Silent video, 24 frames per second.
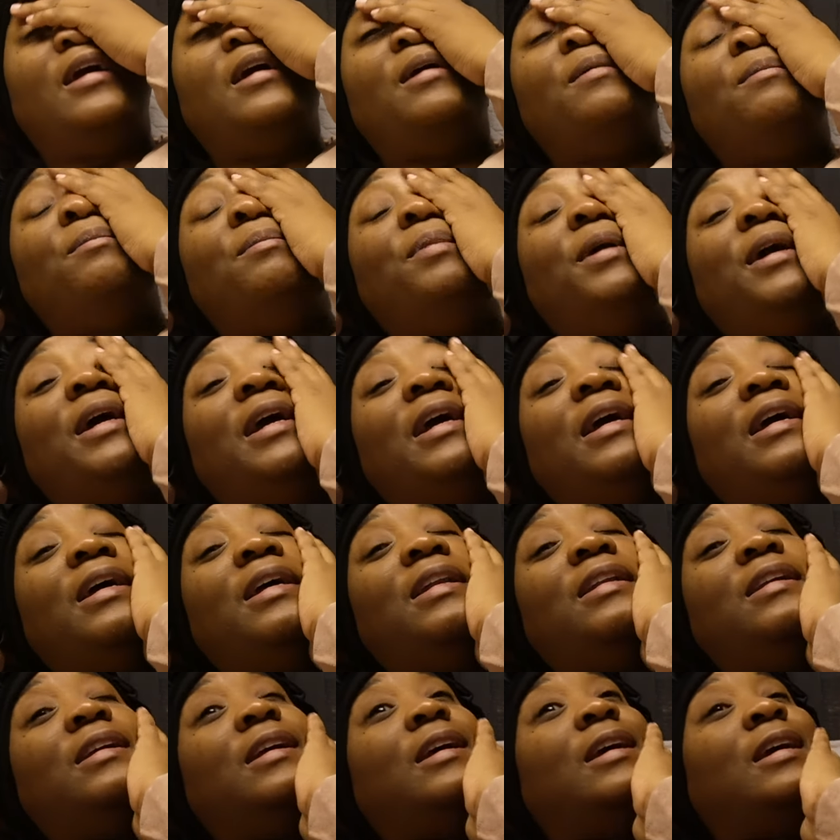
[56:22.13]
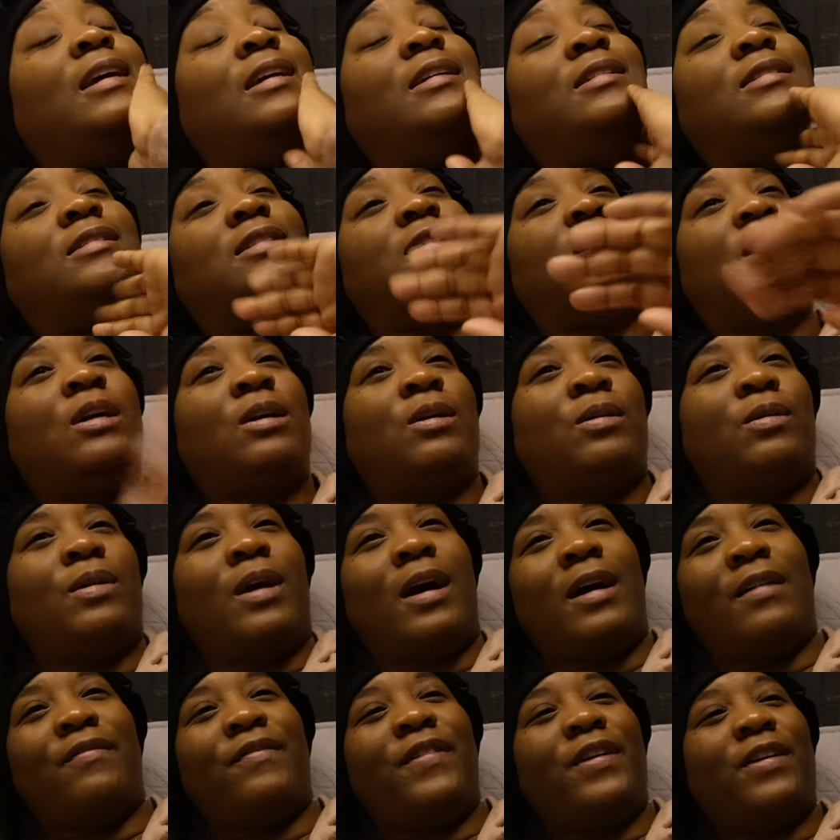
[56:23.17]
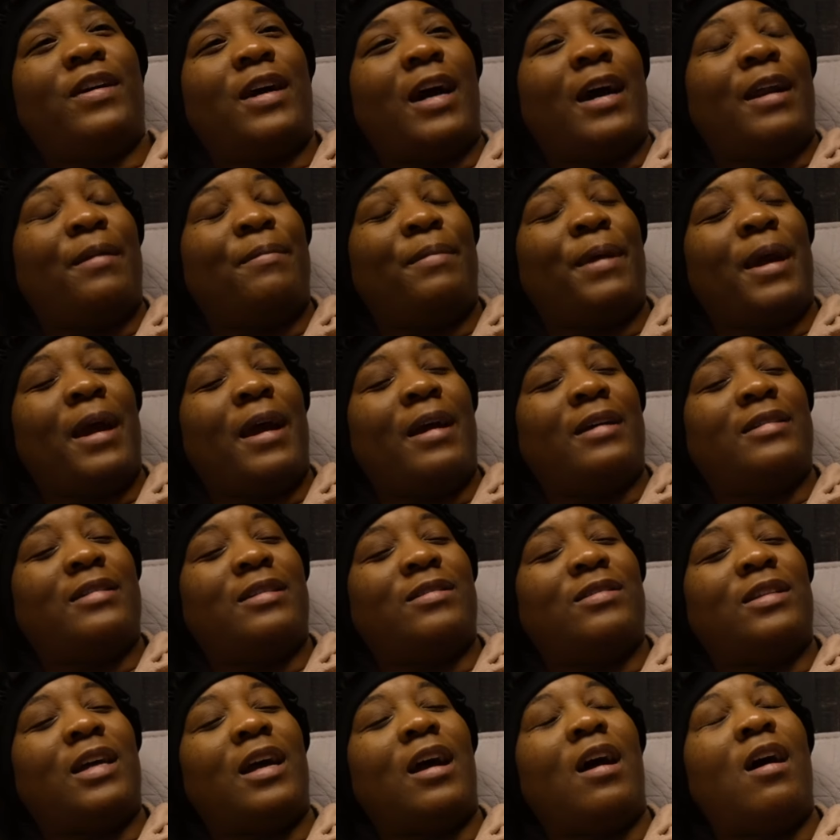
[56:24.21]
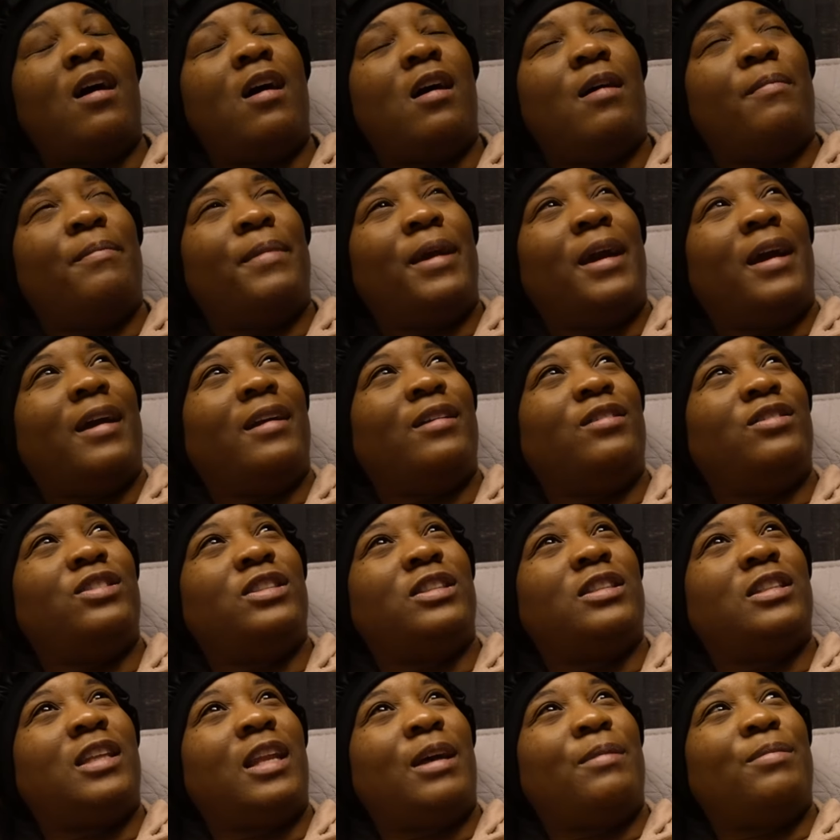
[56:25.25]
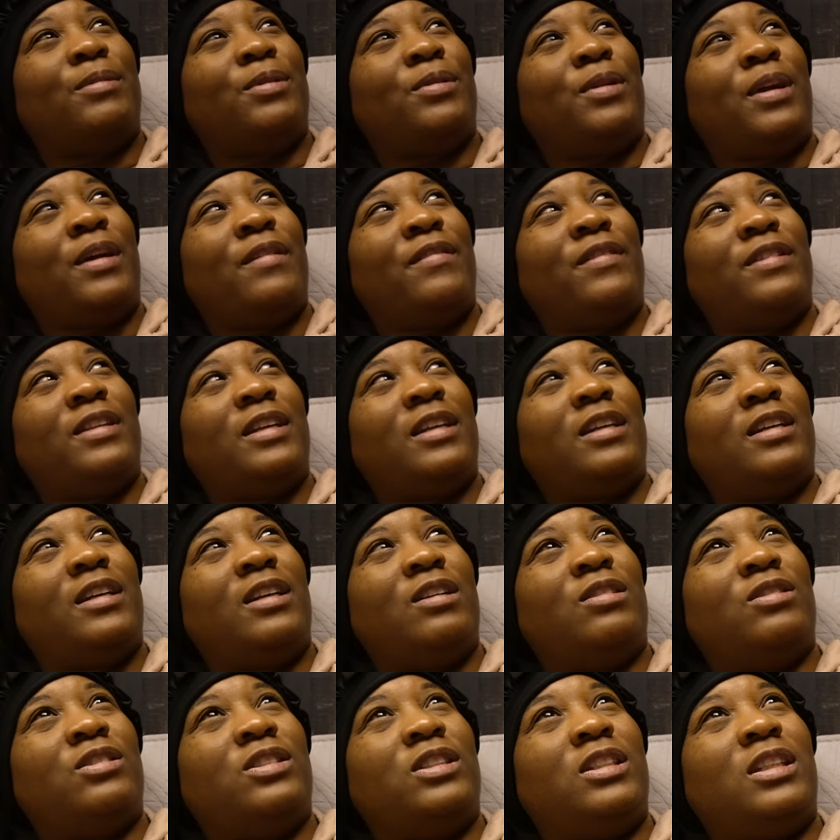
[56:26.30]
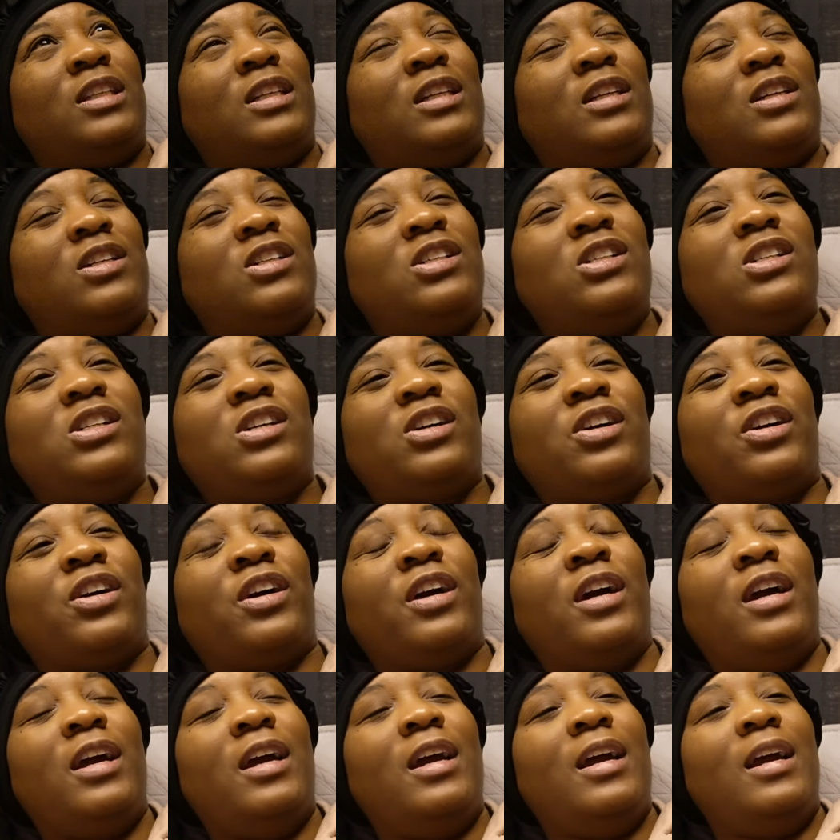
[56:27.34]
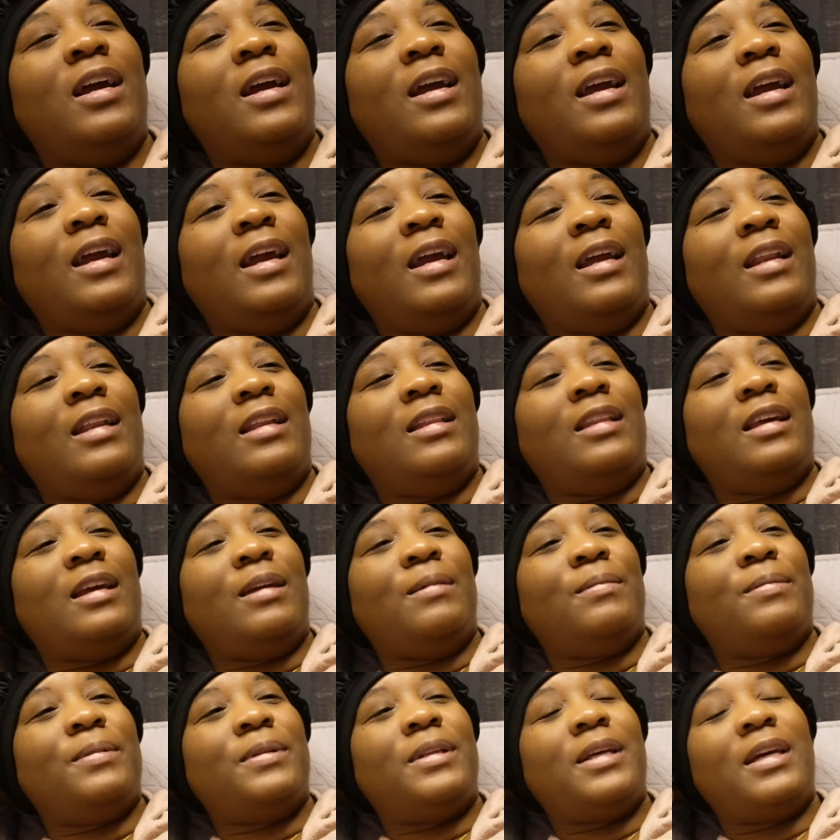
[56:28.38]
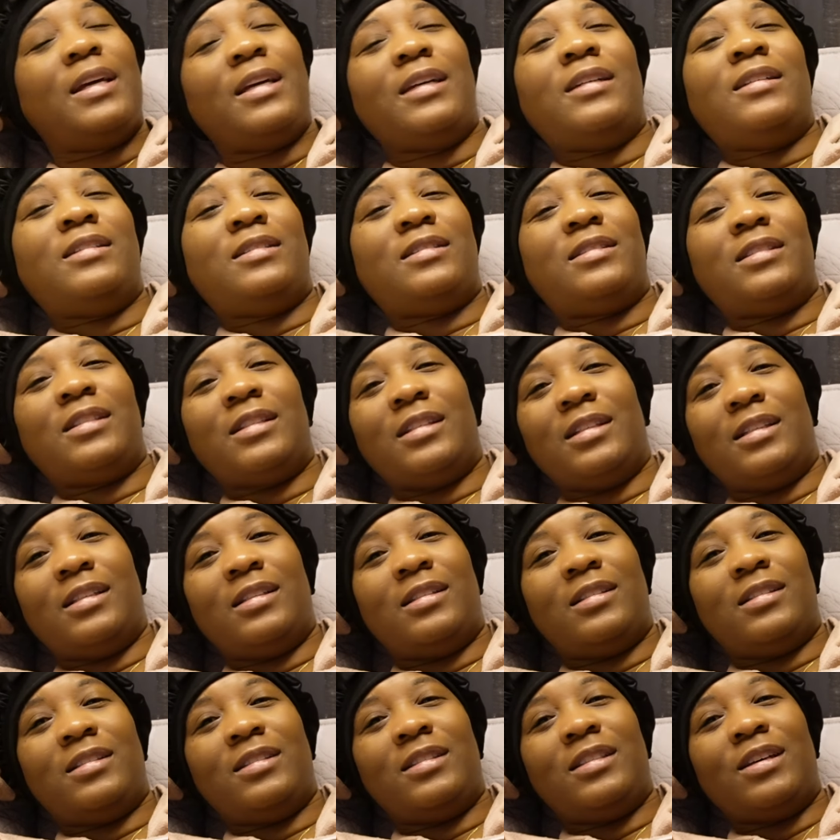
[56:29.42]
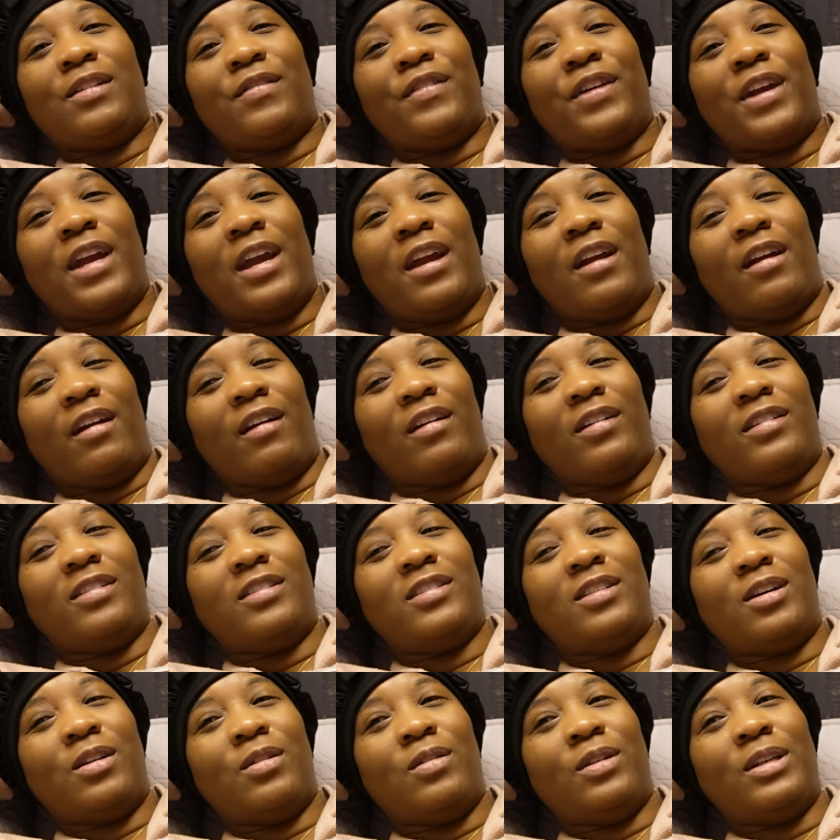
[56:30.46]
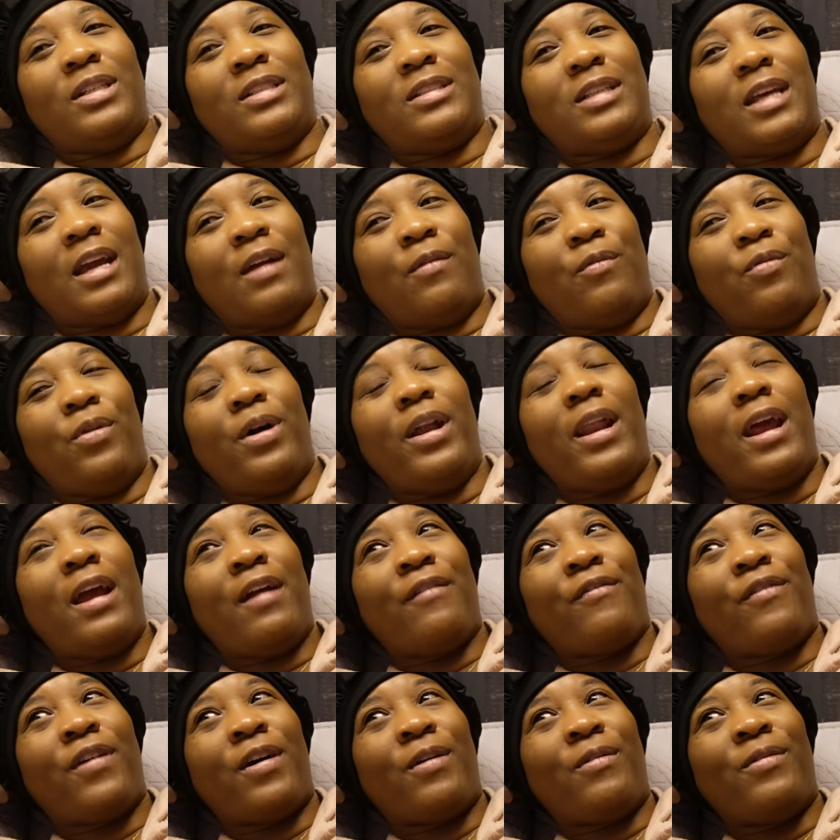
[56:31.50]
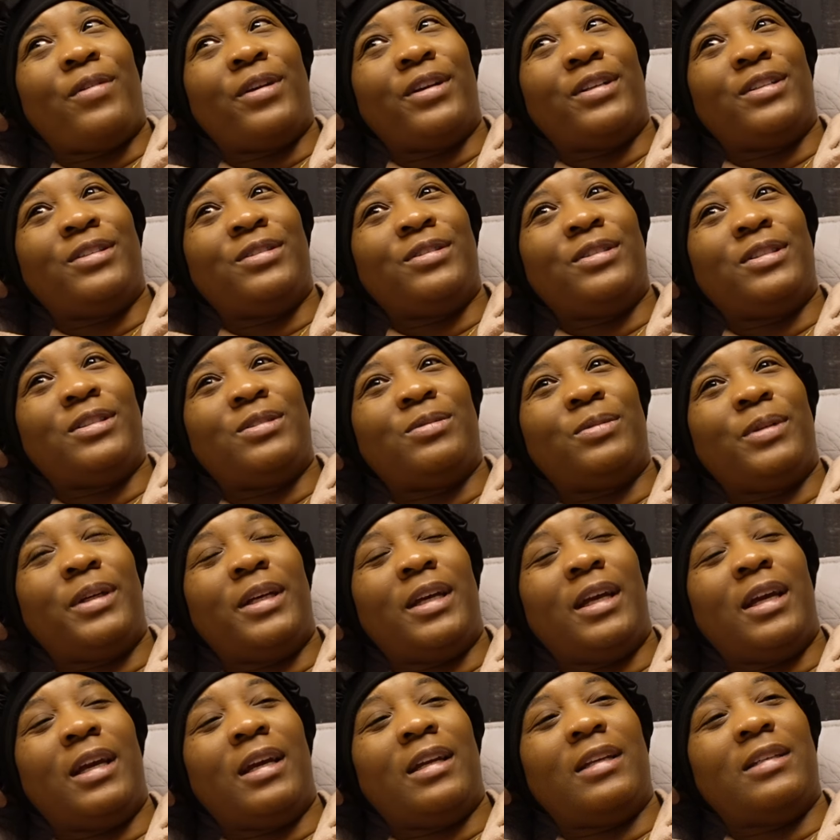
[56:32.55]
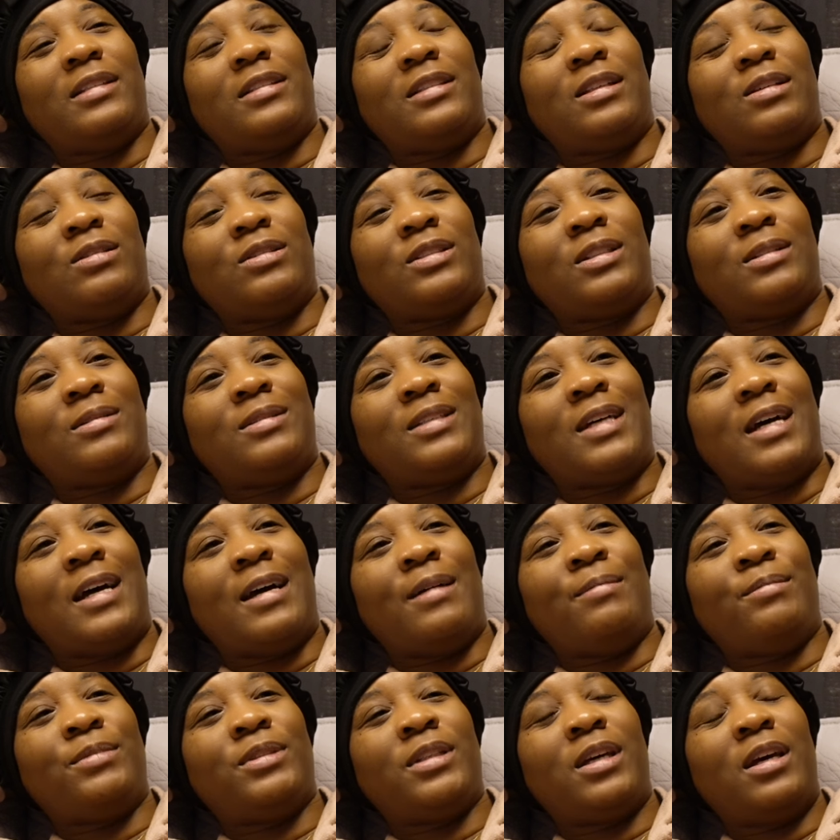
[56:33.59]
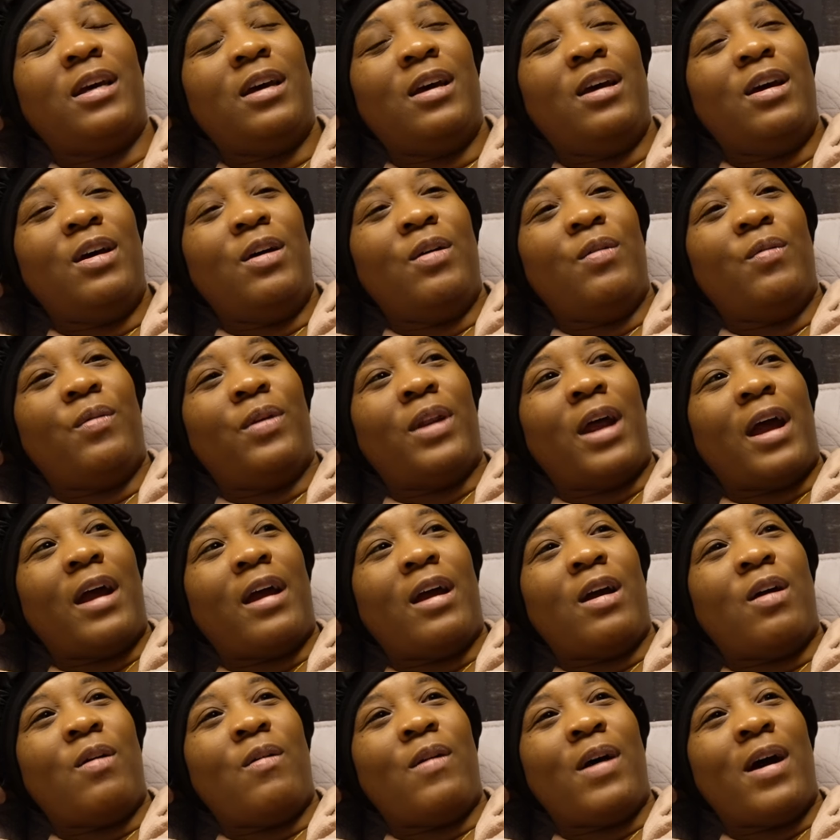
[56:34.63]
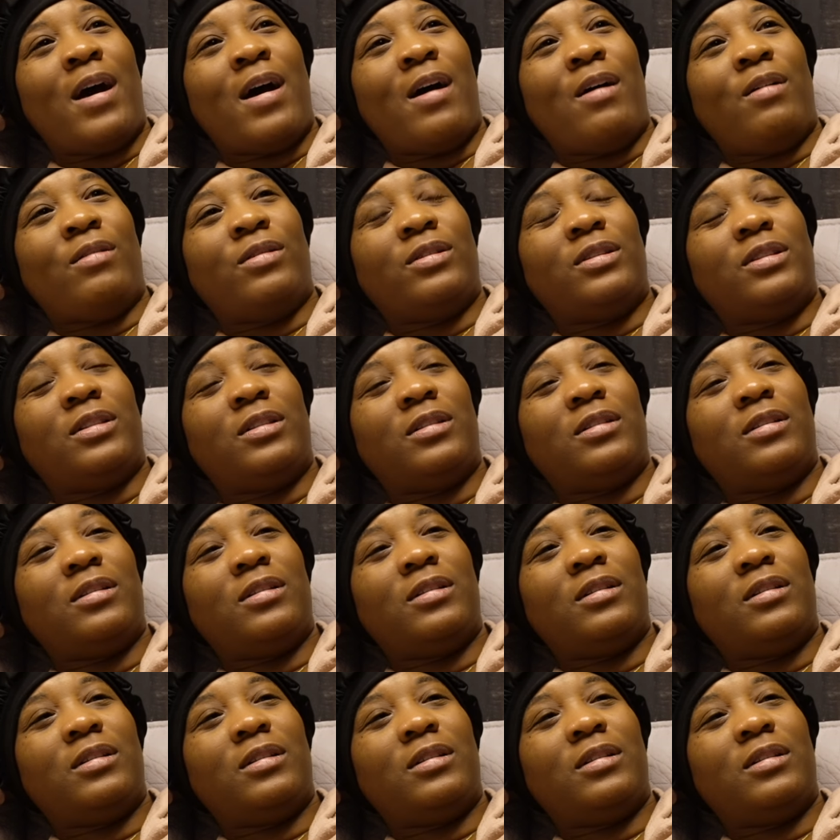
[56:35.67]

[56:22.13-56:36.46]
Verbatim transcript: in bed. And so I felt kind of bad because I was like, oh man, you just slept through everything. You know, she didn't cook or anything. But that is it's a self care. So it's eh, whatever I want to do this weekend. And so sometimes when I go out